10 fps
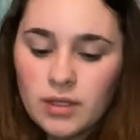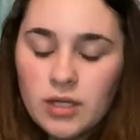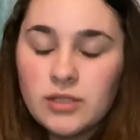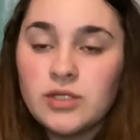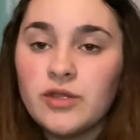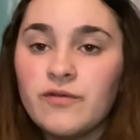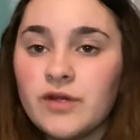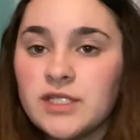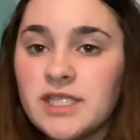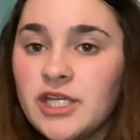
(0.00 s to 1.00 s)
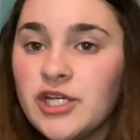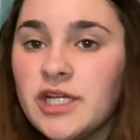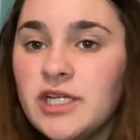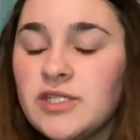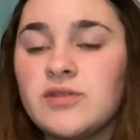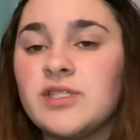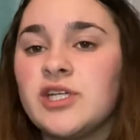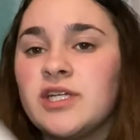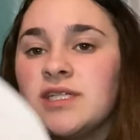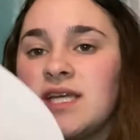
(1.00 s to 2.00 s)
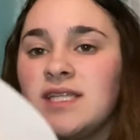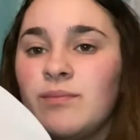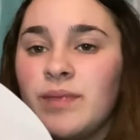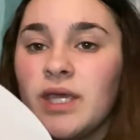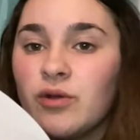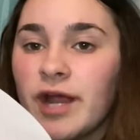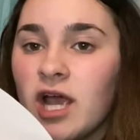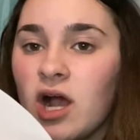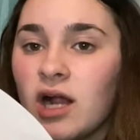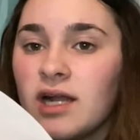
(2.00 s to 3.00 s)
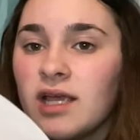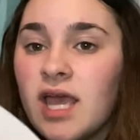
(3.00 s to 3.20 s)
So the first thing you're going to do is you're going to take the big gray heart